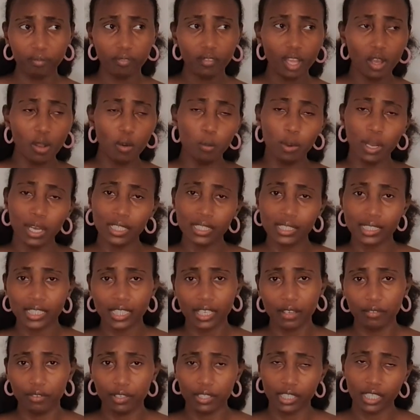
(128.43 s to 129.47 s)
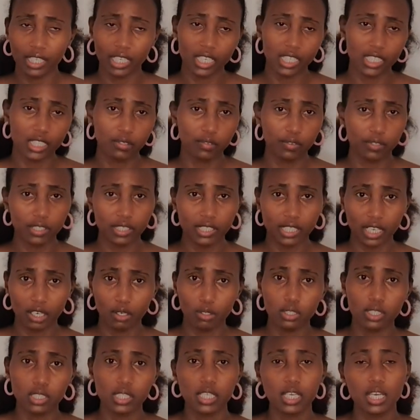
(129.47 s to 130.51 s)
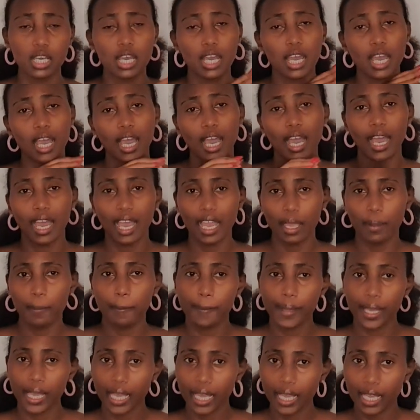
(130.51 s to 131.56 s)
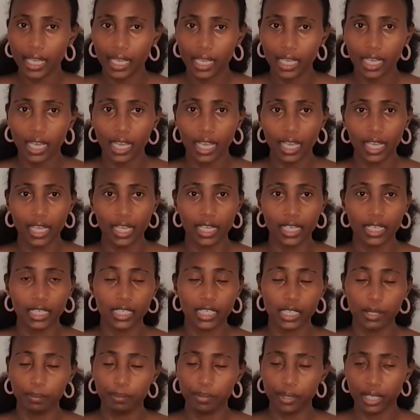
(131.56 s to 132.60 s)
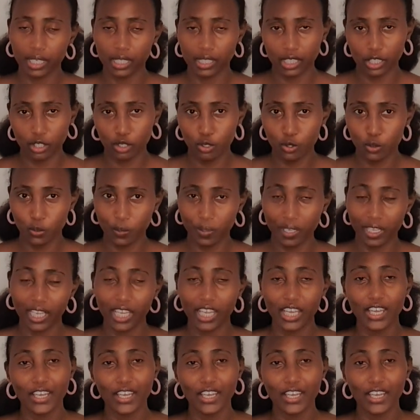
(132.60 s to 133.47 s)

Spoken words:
once everything is filled out, I pay and he brings it to me.